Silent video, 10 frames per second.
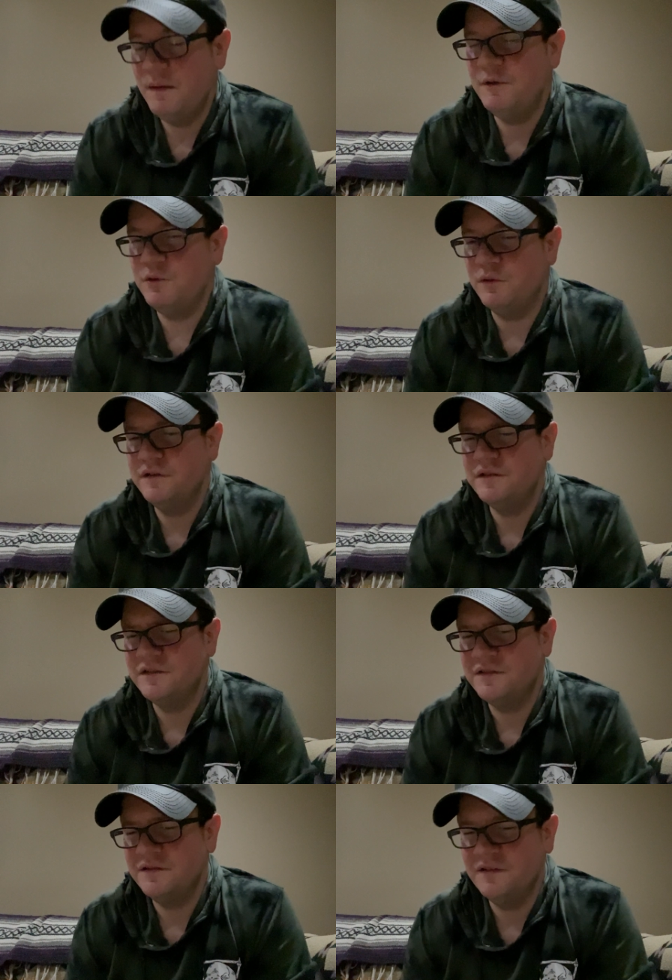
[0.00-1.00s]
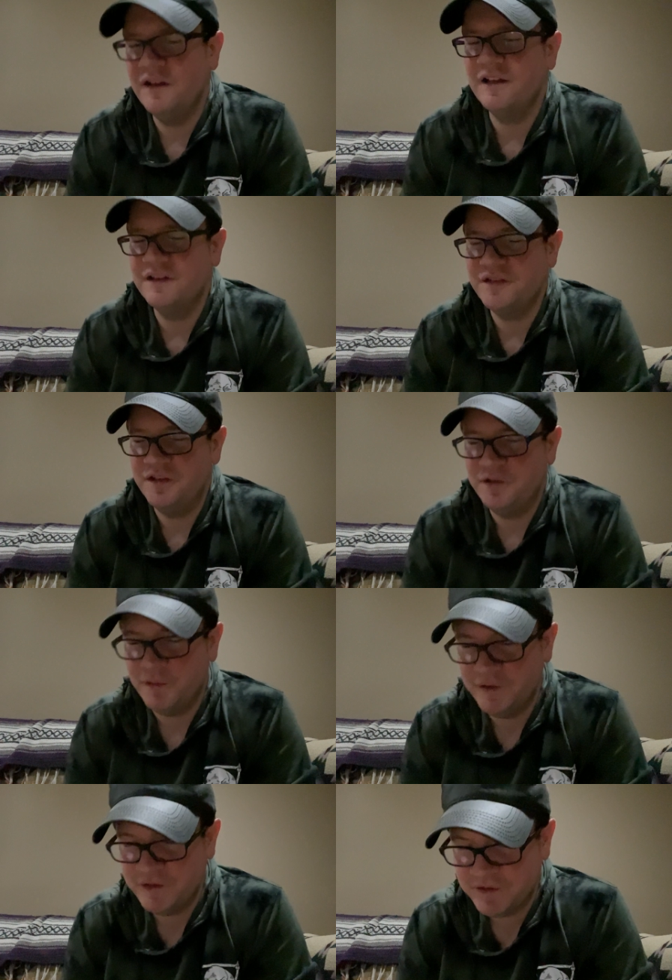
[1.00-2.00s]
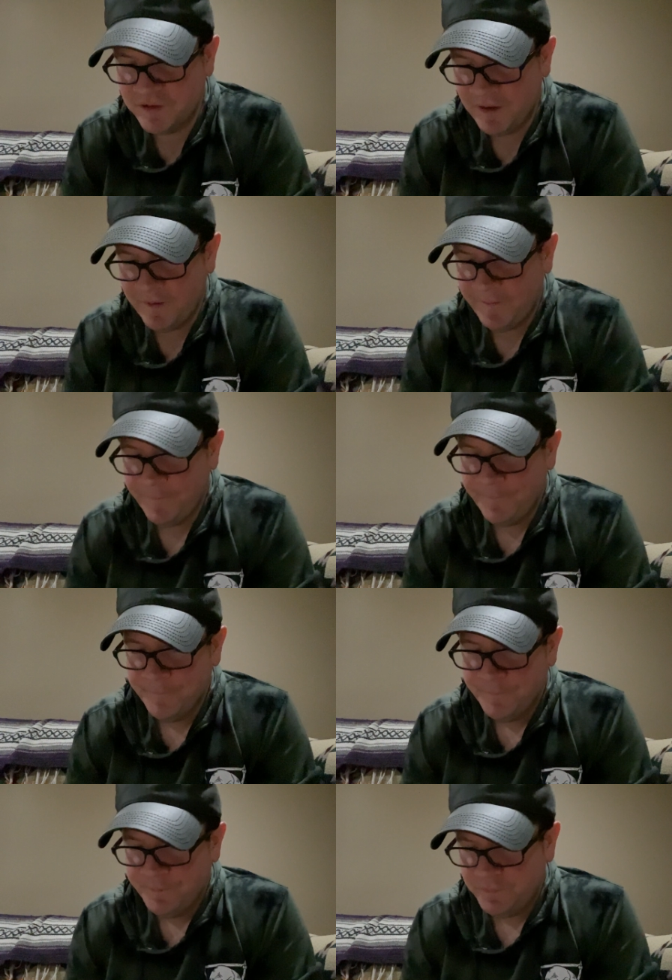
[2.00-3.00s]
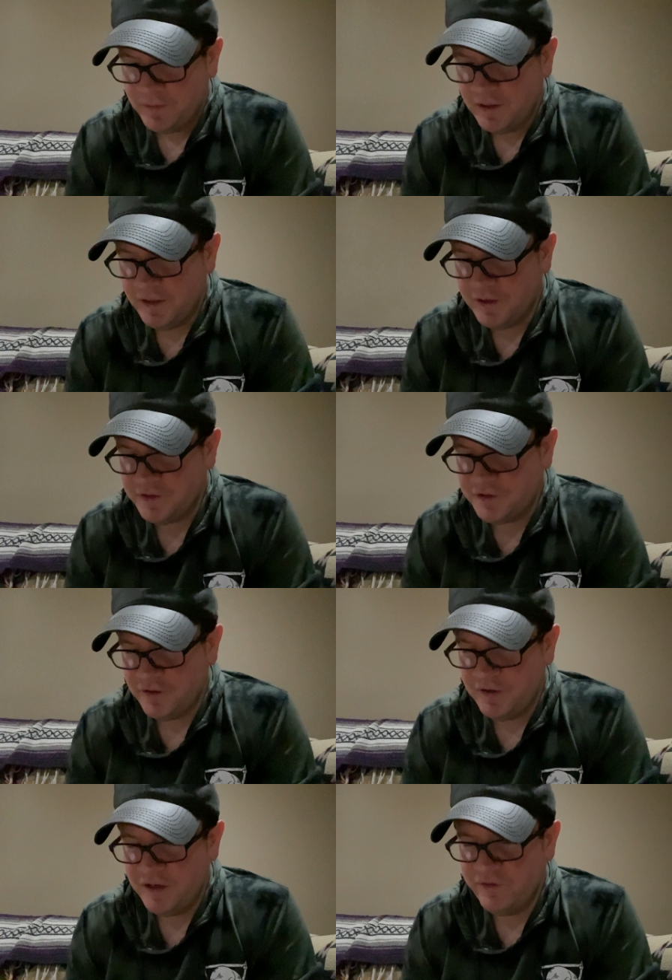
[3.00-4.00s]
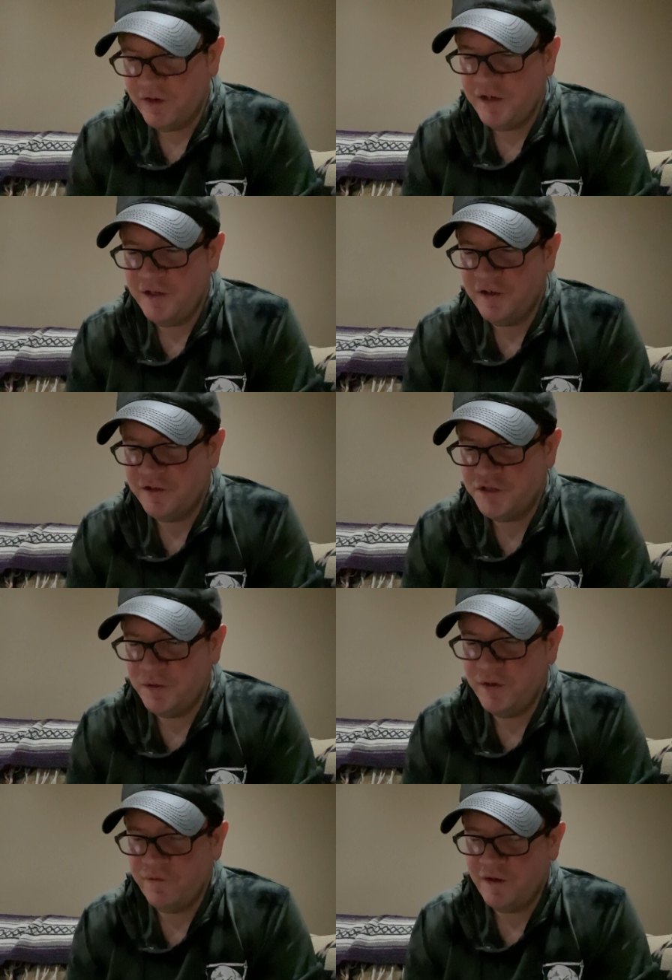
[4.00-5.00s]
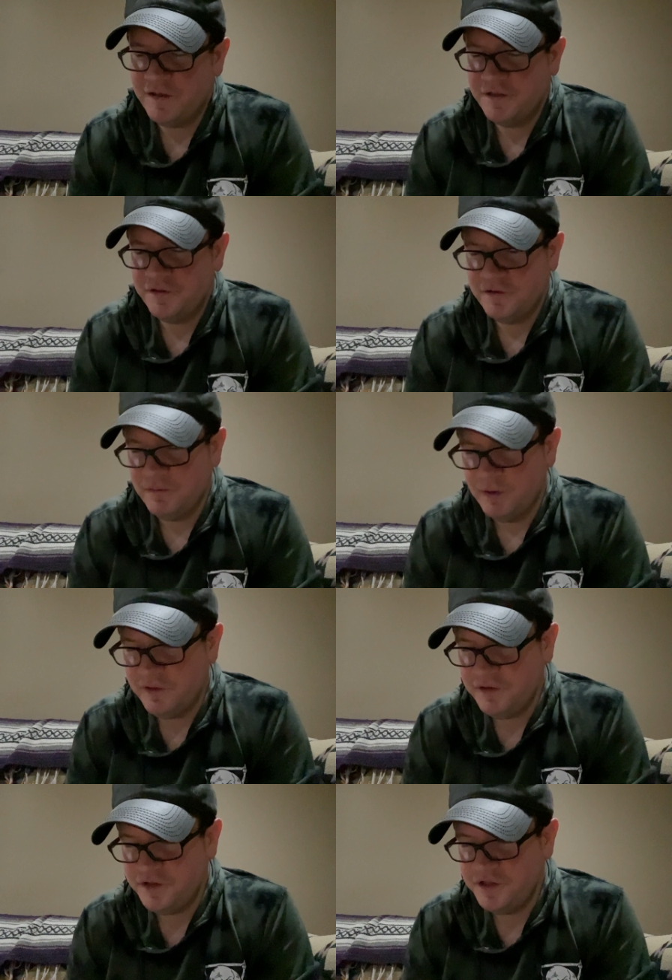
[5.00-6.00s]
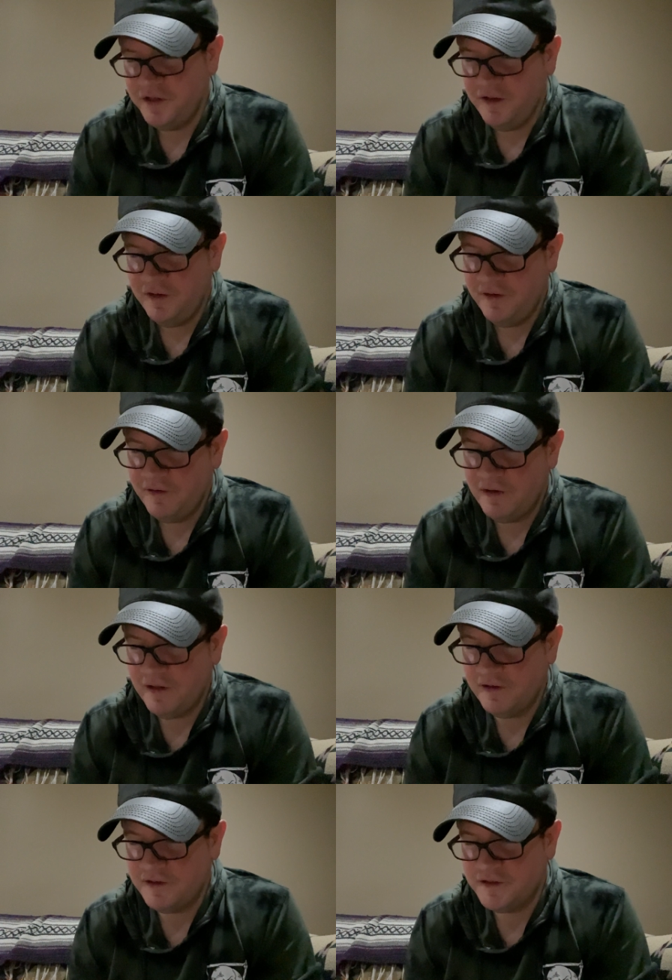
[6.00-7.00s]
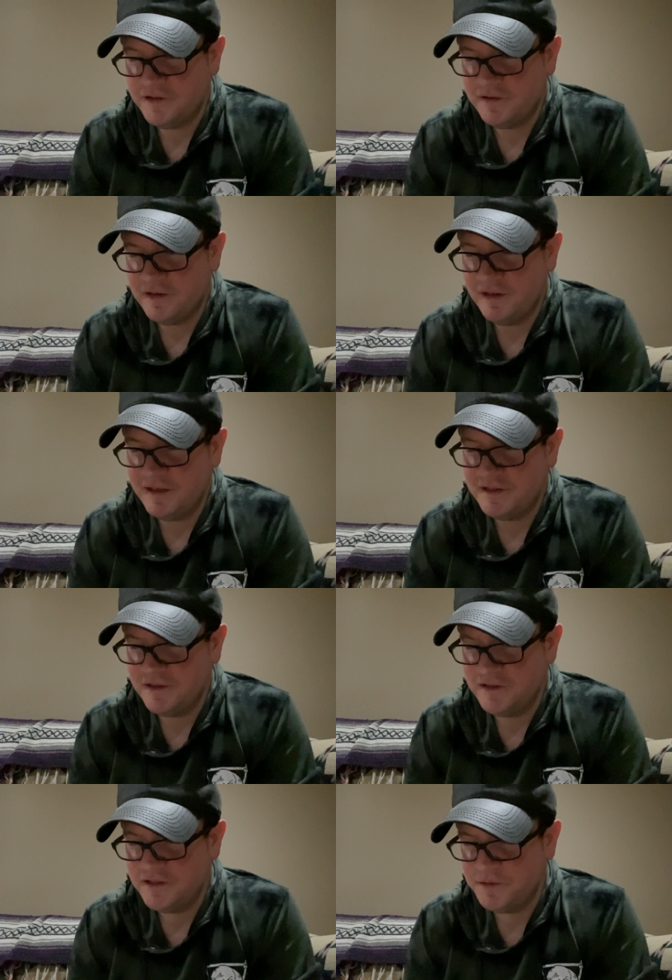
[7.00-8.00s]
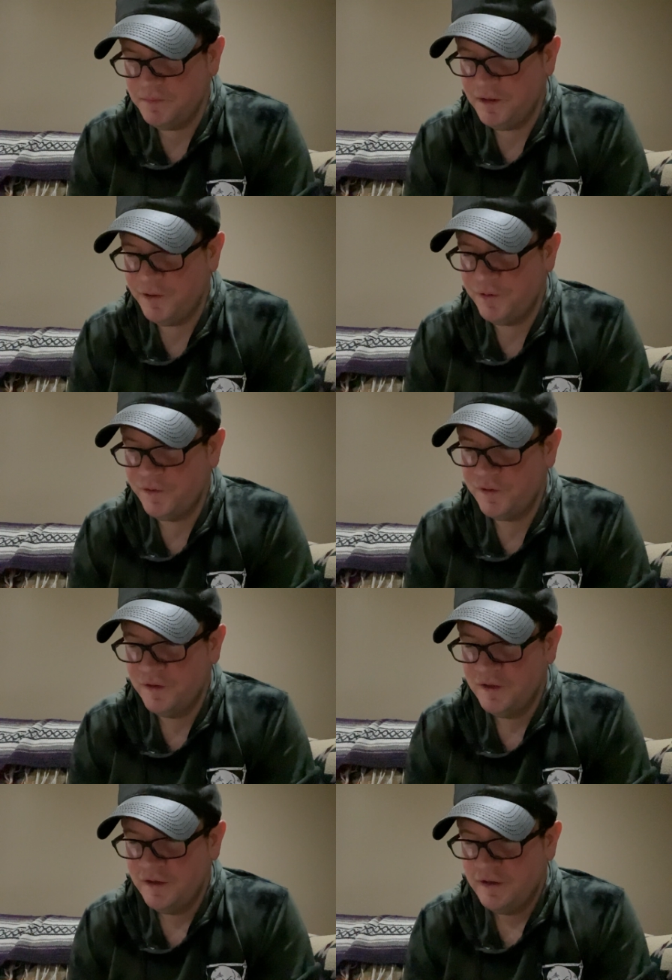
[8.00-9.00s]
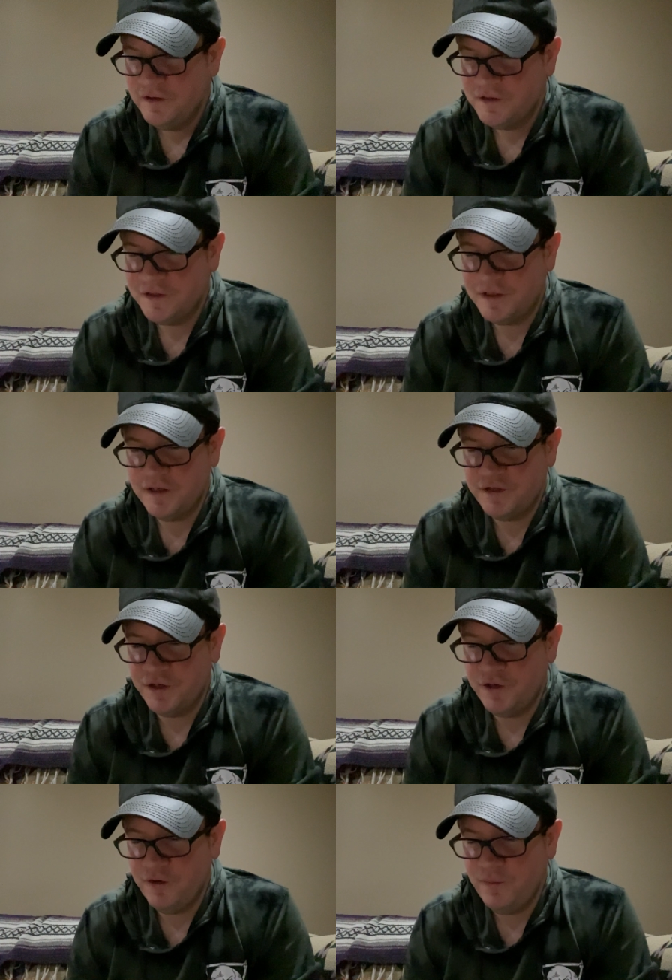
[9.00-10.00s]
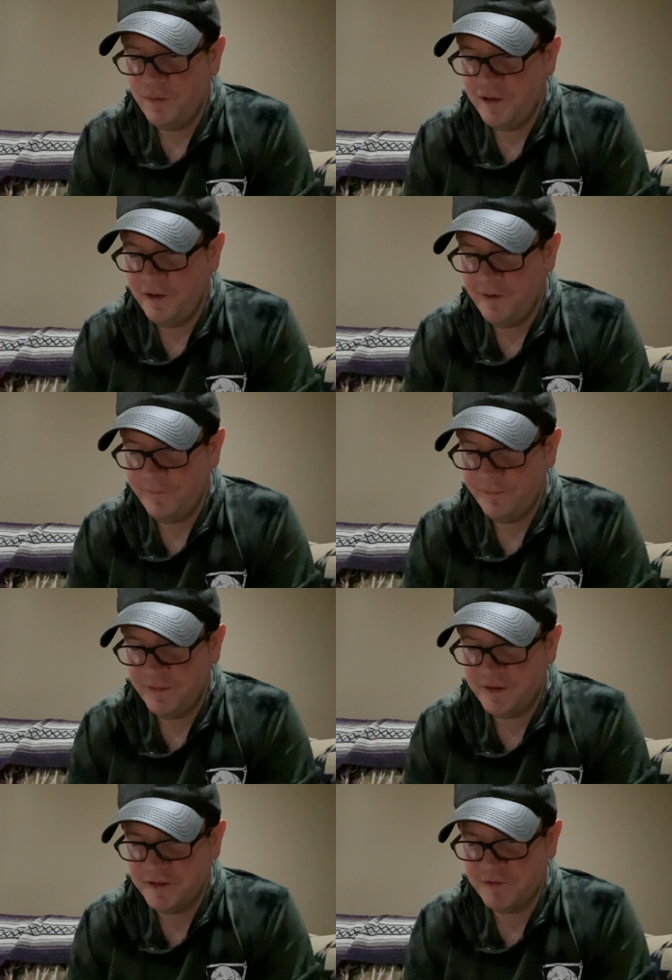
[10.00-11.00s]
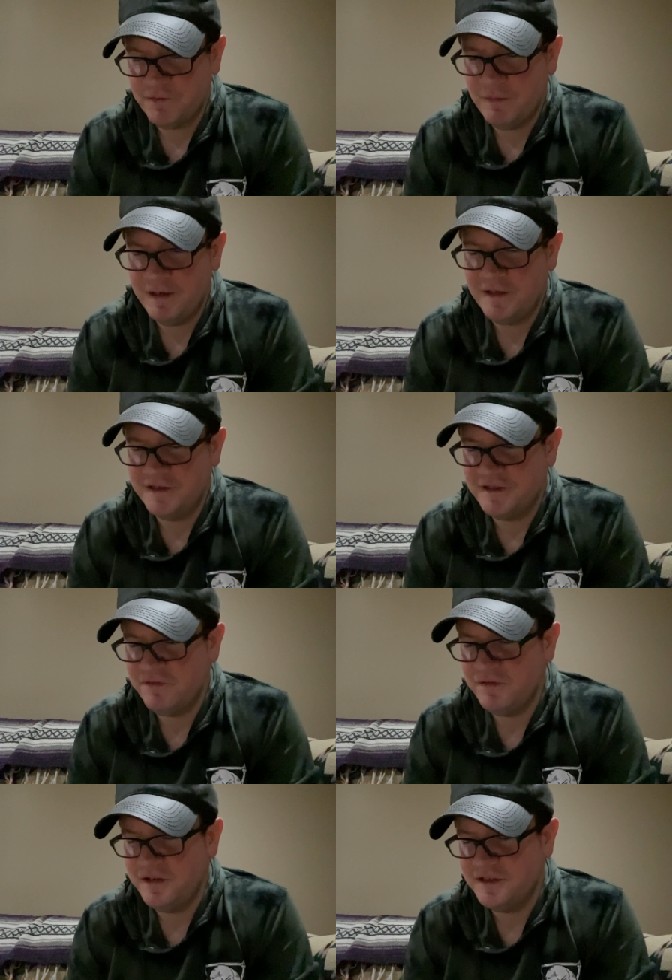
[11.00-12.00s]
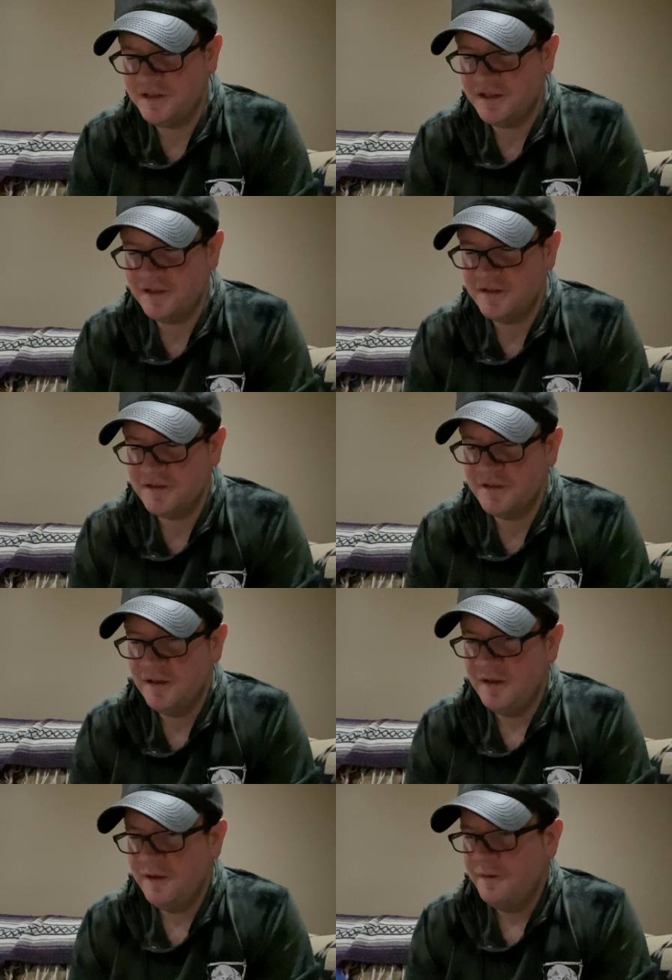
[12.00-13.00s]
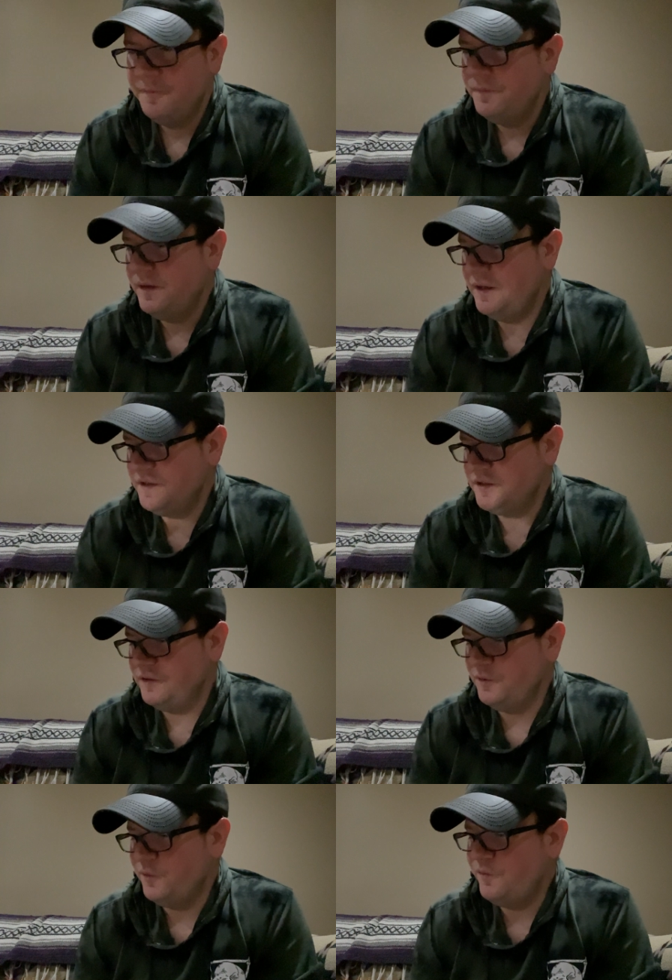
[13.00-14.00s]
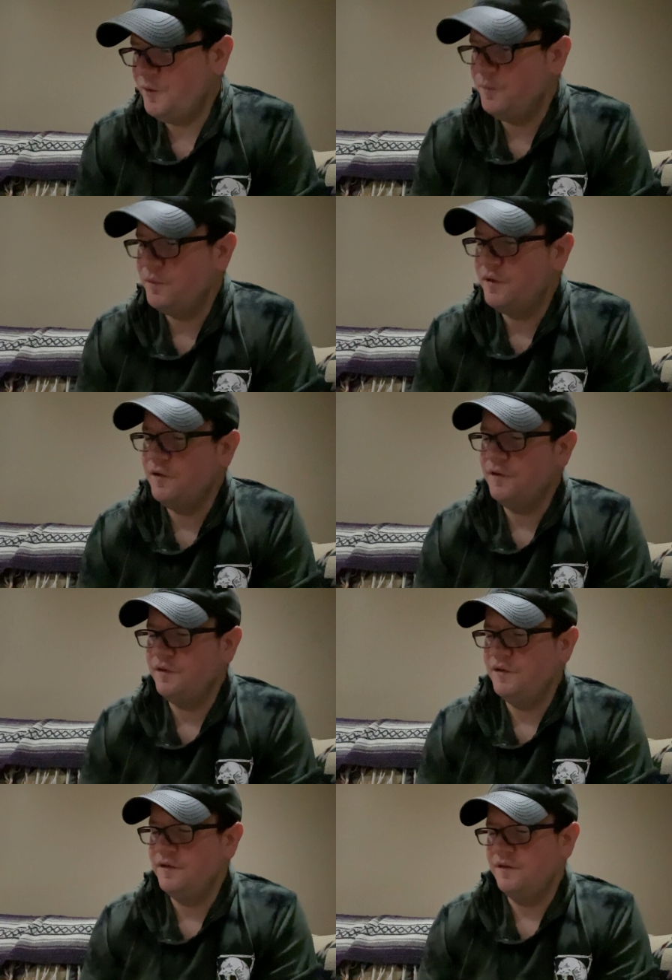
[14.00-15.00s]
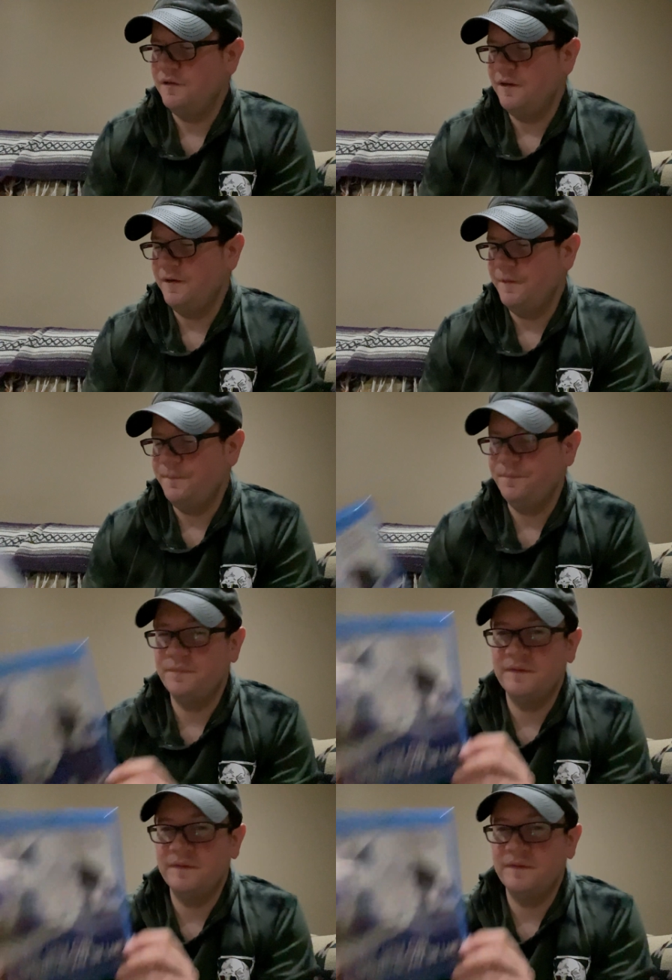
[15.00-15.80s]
maybe twice. I think I've seen it twice. Uh, starring a very young Jodie Foster, Martin Sheen, Alex Alexis Smith, Scott Jacoby. This is from 1976. It is a little film called um,